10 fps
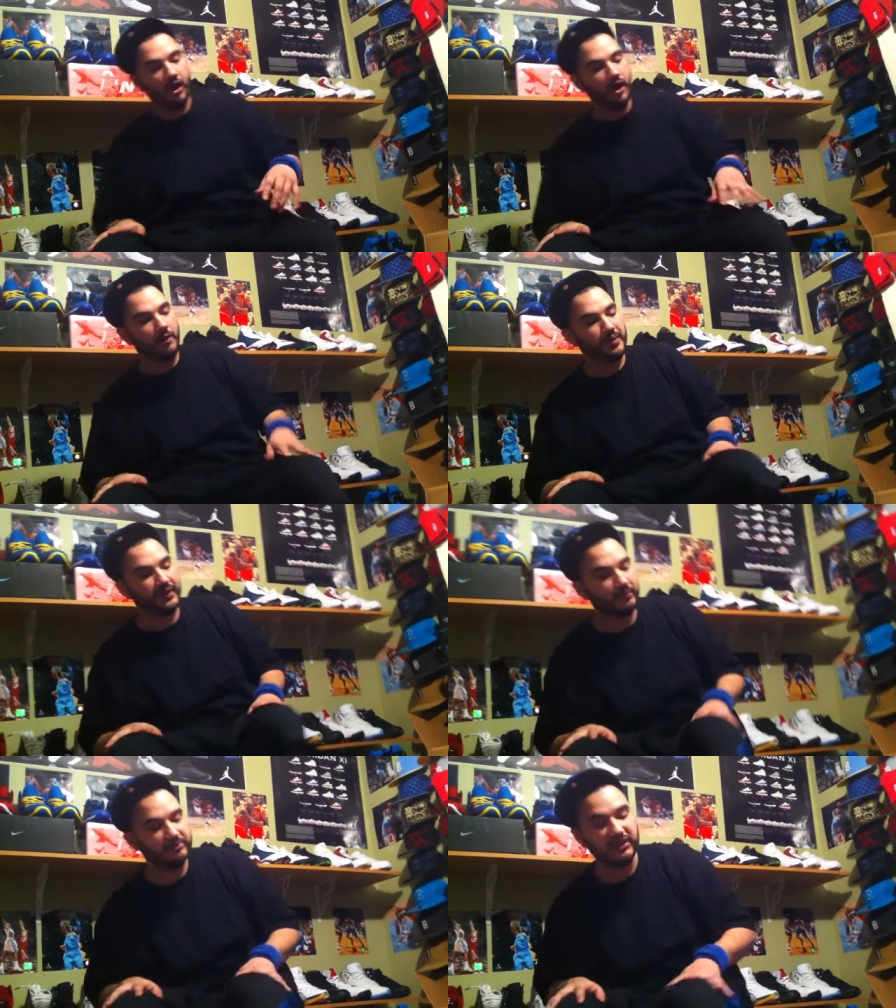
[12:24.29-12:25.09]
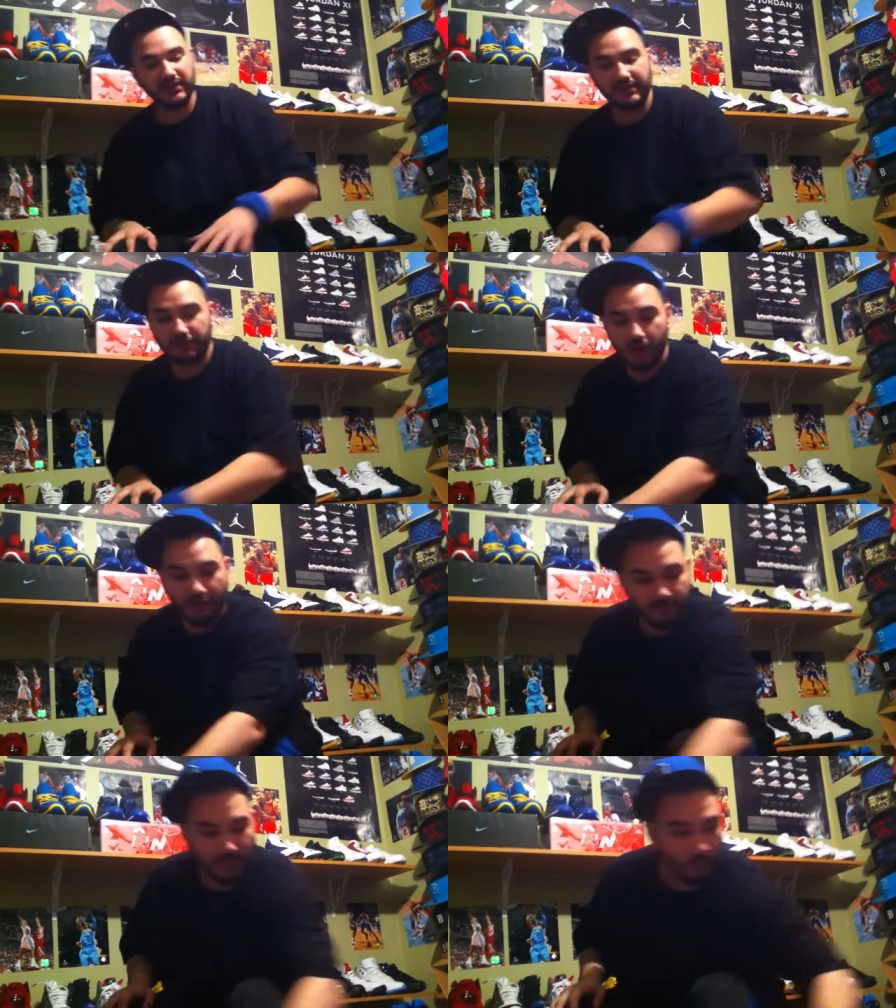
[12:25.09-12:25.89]
All pickups. These are
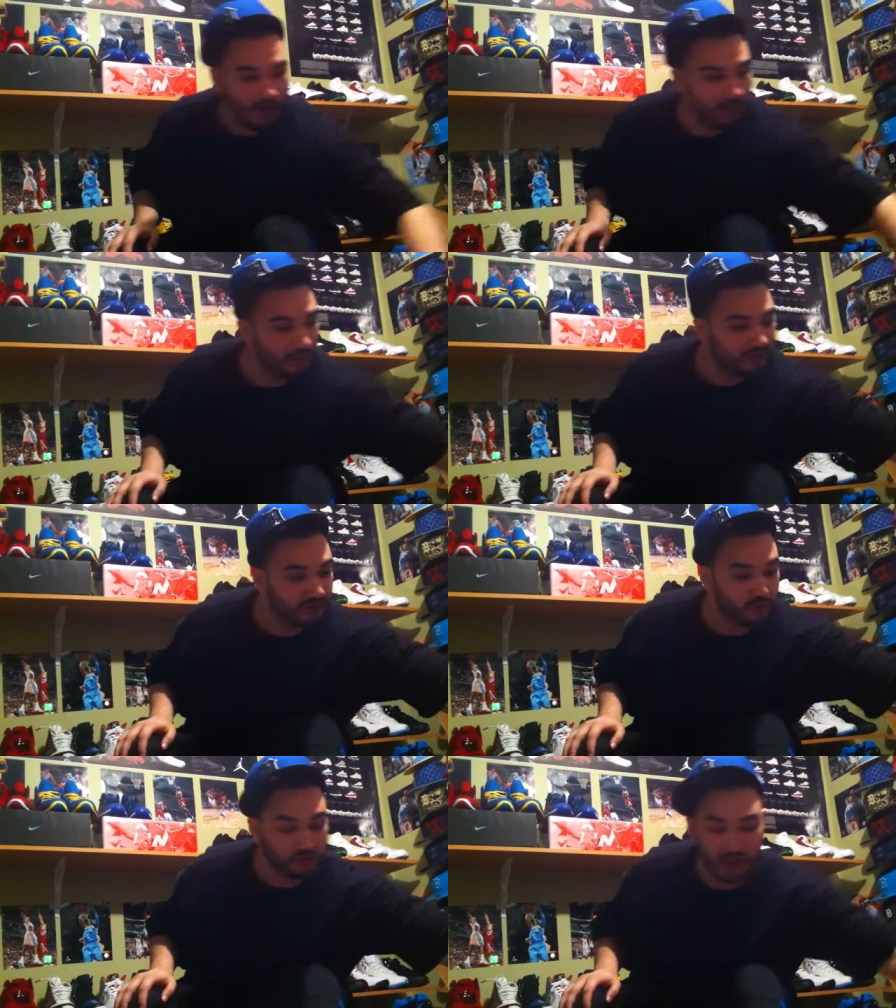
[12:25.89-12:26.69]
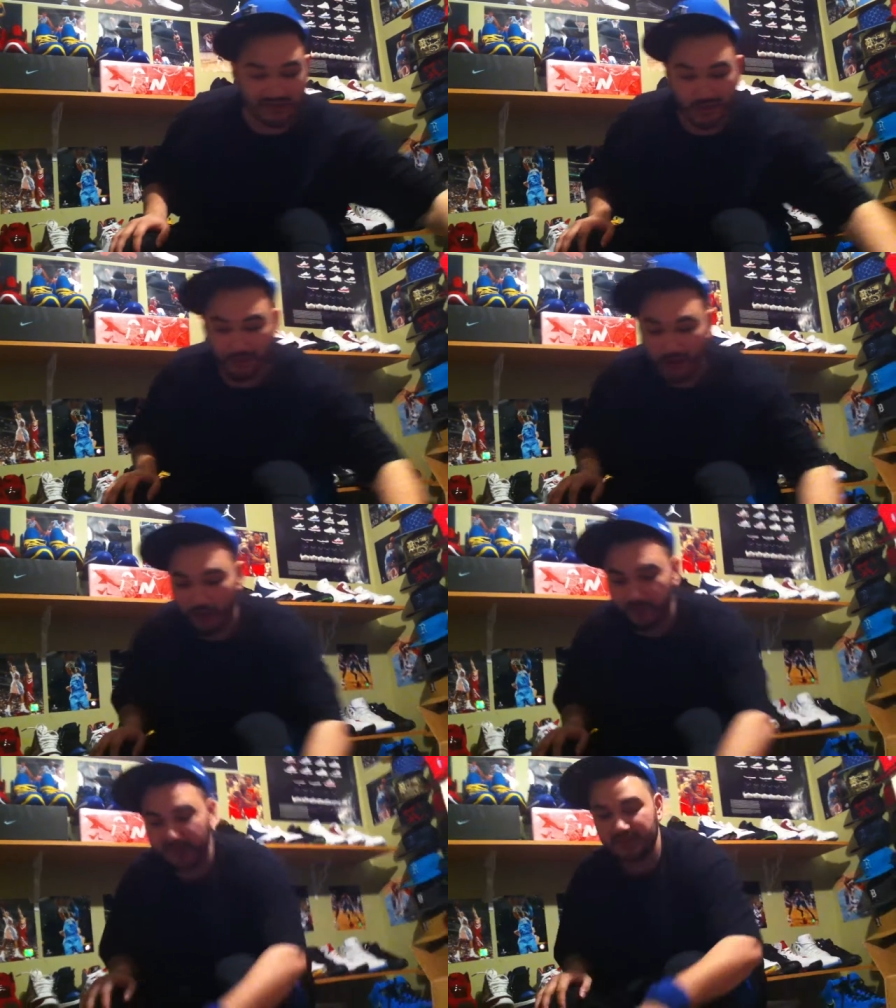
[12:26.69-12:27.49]
all from my one person who sent me
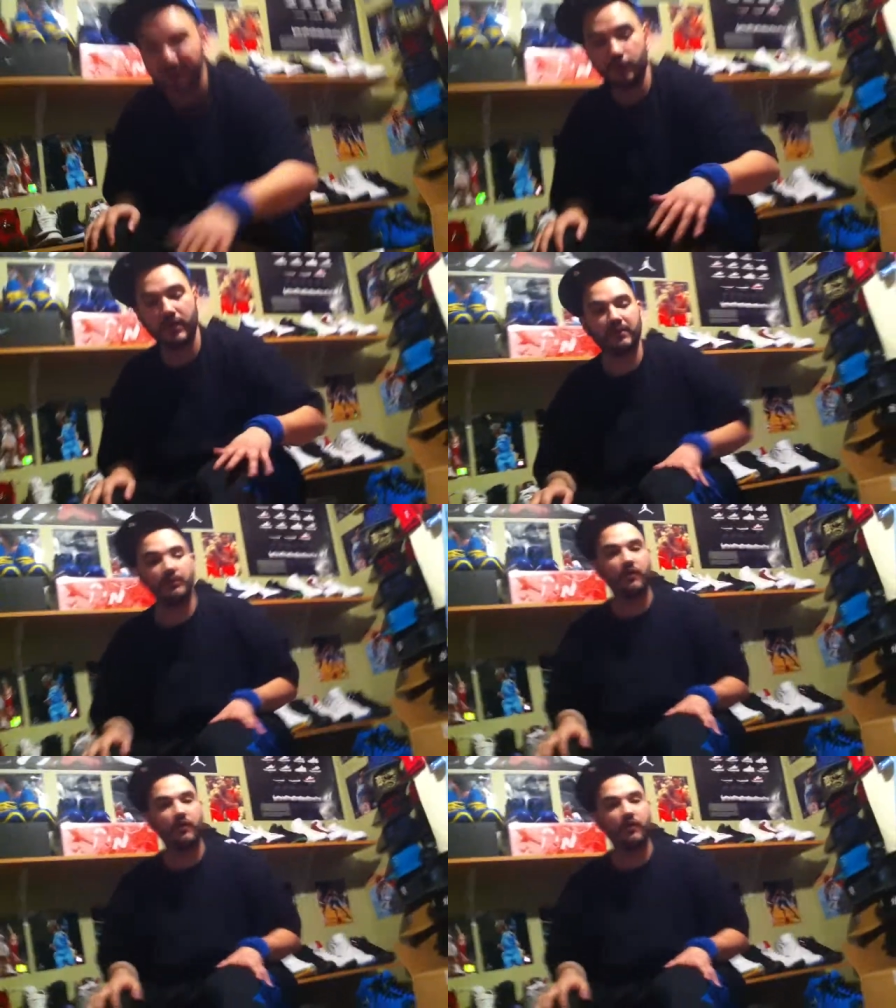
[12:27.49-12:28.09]
all these. He knew I could